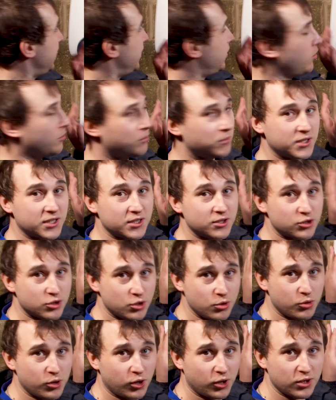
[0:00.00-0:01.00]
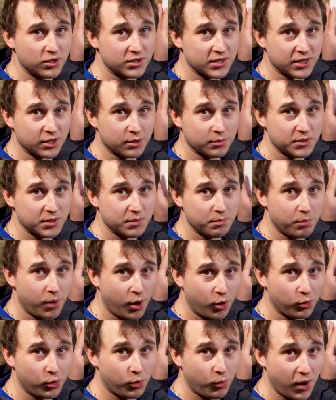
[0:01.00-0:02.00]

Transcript: It comes in two colours. It comes in polar